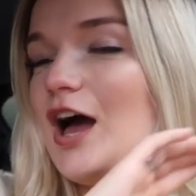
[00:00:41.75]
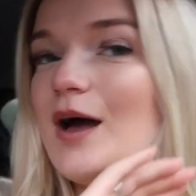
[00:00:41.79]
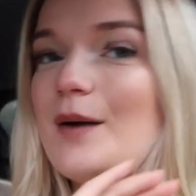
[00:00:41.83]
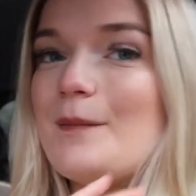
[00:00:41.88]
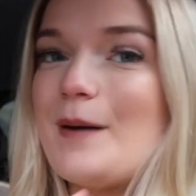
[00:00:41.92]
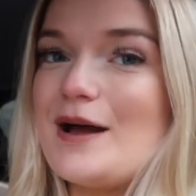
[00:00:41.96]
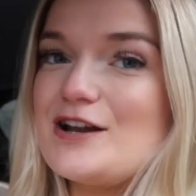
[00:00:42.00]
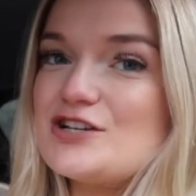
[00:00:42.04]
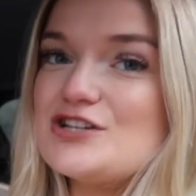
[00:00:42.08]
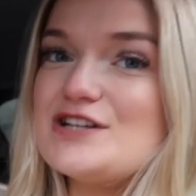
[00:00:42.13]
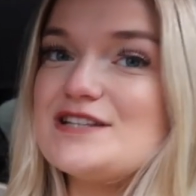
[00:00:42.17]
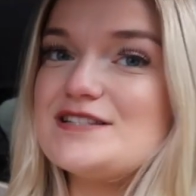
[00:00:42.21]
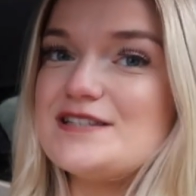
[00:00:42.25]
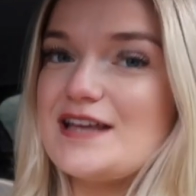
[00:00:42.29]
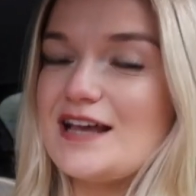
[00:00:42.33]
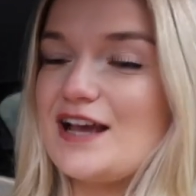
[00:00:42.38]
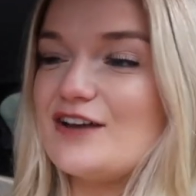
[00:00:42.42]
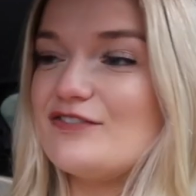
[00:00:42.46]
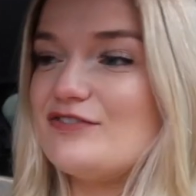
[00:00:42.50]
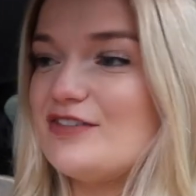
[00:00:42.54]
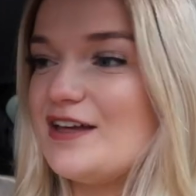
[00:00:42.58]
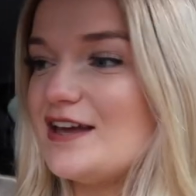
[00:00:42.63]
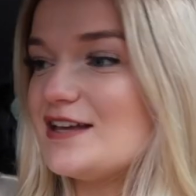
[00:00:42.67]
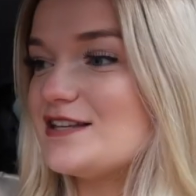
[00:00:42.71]
I'm actually sick
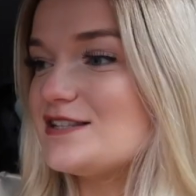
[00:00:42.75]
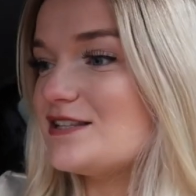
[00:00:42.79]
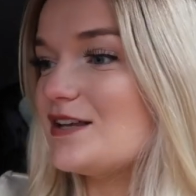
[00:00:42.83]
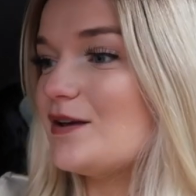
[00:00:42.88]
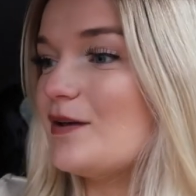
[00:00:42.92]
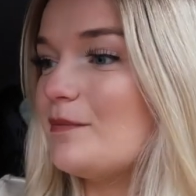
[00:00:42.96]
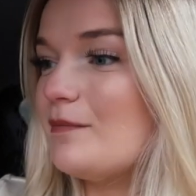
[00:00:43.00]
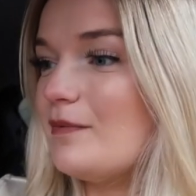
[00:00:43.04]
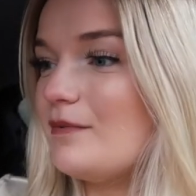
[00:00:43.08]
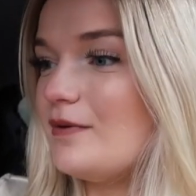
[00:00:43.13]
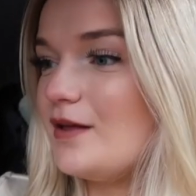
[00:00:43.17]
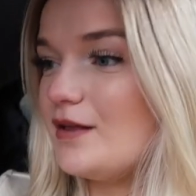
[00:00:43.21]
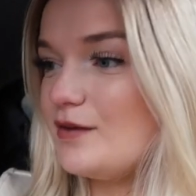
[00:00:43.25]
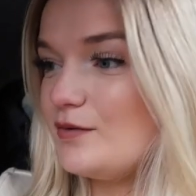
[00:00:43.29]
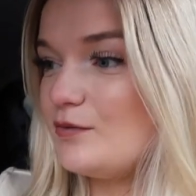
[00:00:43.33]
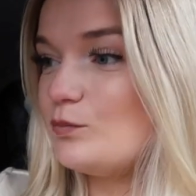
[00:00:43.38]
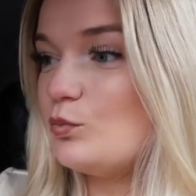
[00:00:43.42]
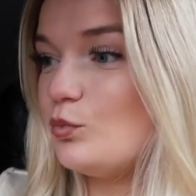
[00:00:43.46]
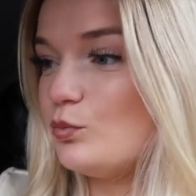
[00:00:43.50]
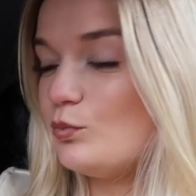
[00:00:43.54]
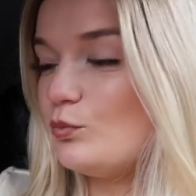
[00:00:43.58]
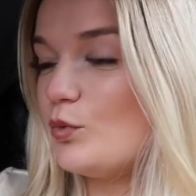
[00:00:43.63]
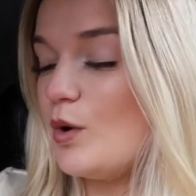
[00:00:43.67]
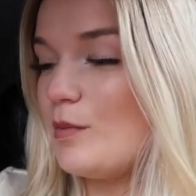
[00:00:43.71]
of this
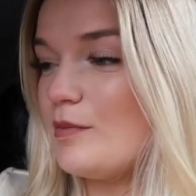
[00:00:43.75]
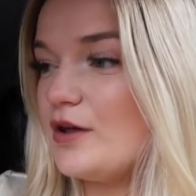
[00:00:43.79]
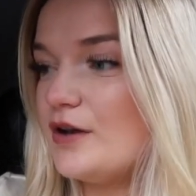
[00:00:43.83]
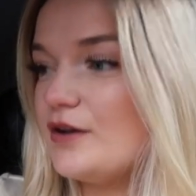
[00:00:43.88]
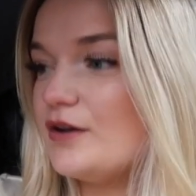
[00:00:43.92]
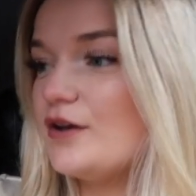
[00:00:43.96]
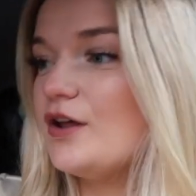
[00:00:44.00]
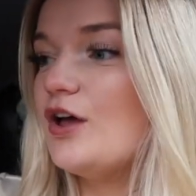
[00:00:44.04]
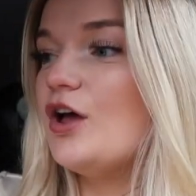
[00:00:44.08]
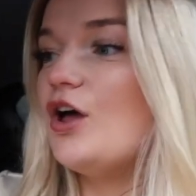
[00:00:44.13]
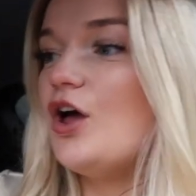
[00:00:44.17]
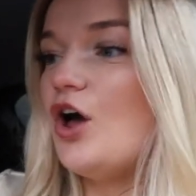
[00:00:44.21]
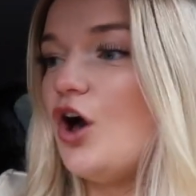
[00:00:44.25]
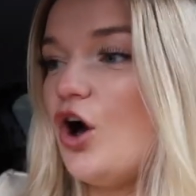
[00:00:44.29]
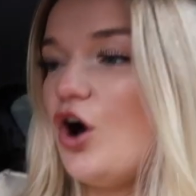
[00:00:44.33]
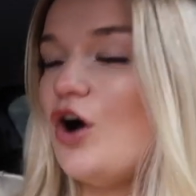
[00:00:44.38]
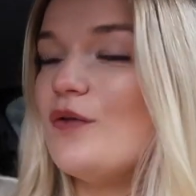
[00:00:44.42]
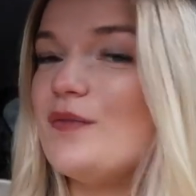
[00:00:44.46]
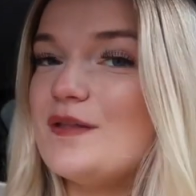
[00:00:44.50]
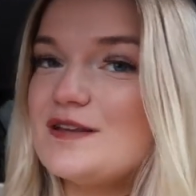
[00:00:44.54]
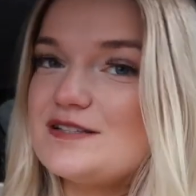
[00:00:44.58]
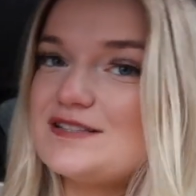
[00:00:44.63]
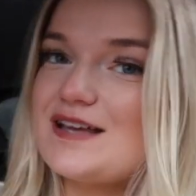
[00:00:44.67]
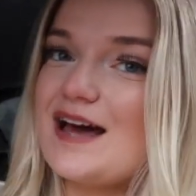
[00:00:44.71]
woman
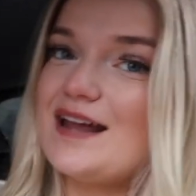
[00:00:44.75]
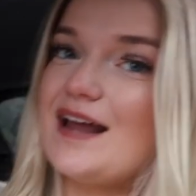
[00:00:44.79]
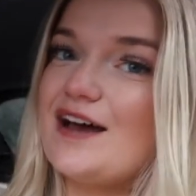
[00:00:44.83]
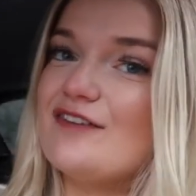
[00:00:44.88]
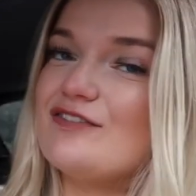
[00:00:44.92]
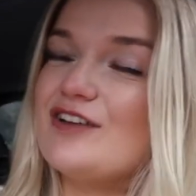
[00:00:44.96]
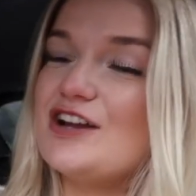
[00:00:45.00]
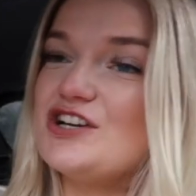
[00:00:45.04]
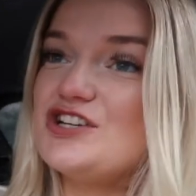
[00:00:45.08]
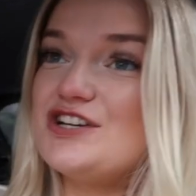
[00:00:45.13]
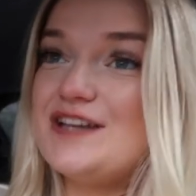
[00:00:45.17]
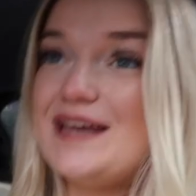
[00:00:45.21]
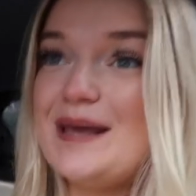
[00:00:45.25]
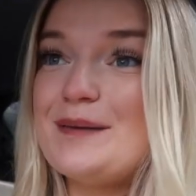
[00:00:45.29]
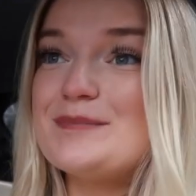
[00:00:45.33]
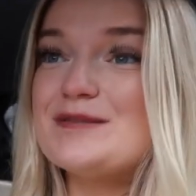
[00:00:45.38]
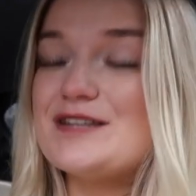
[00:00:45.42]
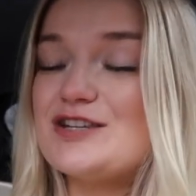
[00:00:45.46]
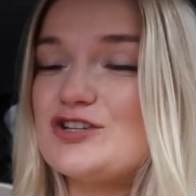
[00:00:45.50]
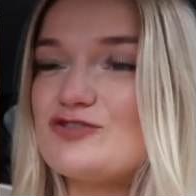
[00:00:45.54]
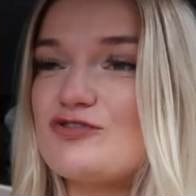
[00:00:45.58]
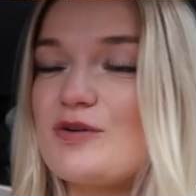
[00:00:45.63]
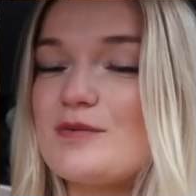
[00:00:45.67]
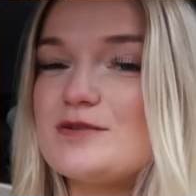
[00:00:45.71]
on the sat nav, like she keeps
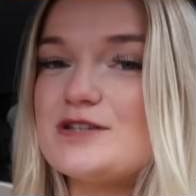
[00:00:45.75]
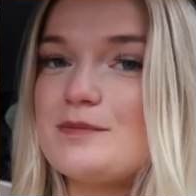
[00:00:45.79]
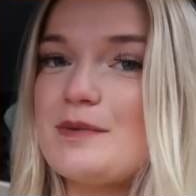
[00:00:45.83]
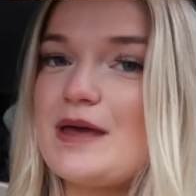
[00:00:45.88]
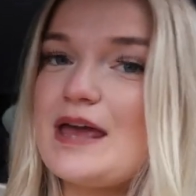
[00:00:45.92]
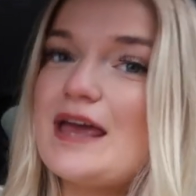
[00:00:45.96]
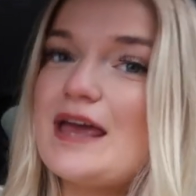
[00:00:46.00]
interrupting